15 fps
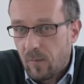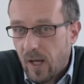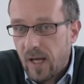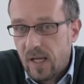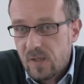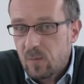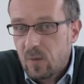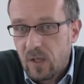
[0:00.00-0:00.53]

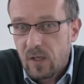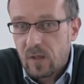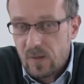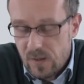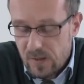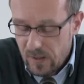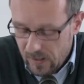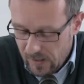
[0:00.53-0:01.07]
has been and
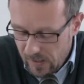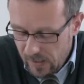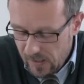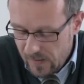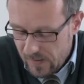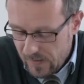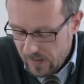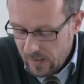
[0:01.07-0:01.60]
still
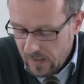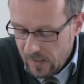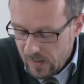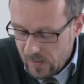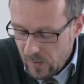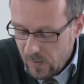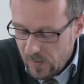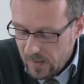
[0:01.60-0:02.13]
is
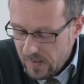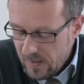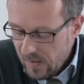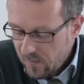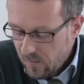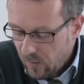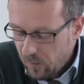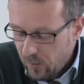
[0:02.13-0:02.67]
so
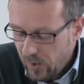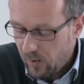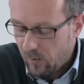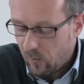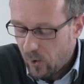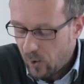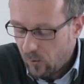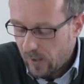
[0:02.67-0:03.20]
successful play
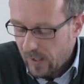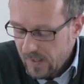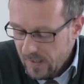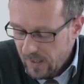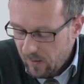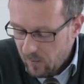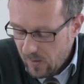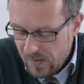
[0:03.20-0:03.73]
a role, as
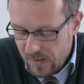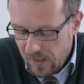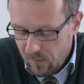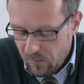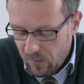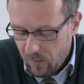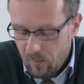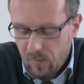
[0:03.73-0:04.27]
can be
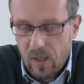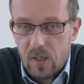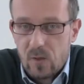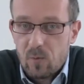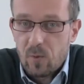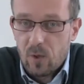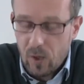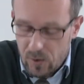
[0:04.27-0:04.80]
seen from
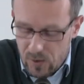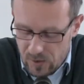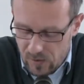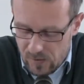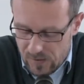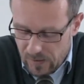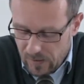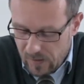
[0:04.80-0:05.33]

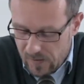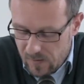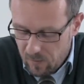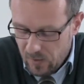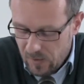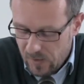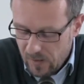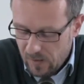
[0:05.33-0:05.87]
anthropological studies in
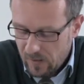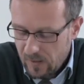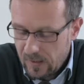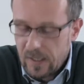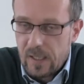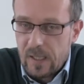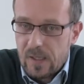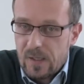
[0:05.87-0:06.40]
particular,
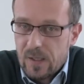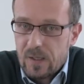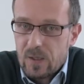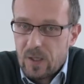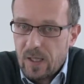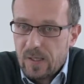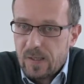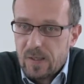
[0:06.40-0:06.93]

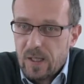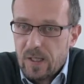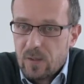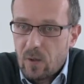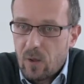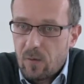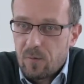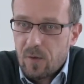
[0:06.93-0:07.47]
such as that
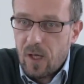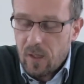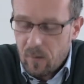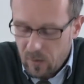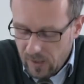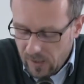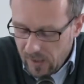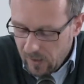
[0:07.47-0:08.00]
of
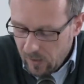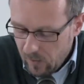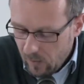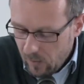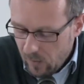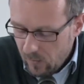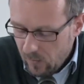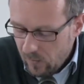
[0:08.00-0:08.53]
Annabel
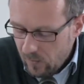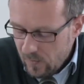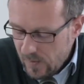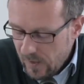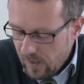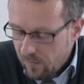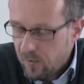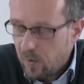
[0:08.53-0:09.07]
Inge on
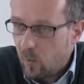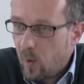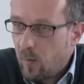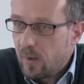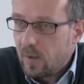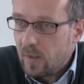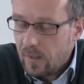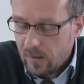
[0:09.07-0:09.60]
Salafi
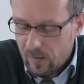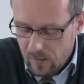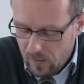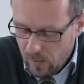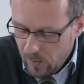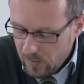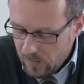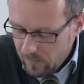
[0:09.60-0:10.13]
women
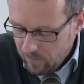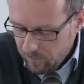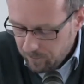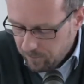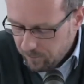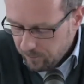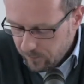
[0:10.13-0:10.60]
in London,